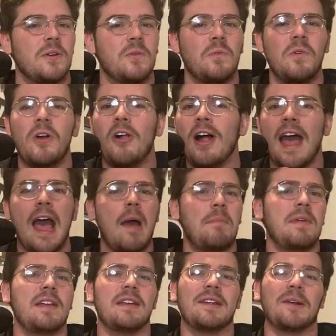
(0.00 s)
We're all
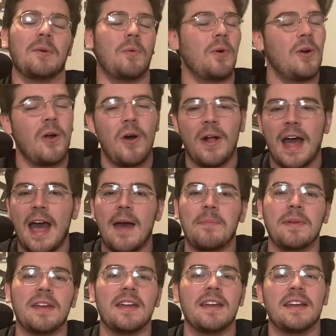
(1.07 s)
happy here. We're all
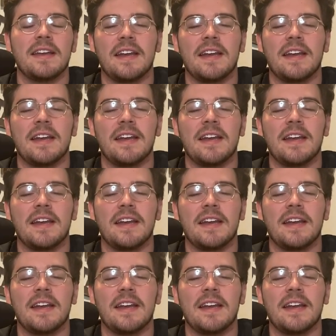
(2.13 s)
happy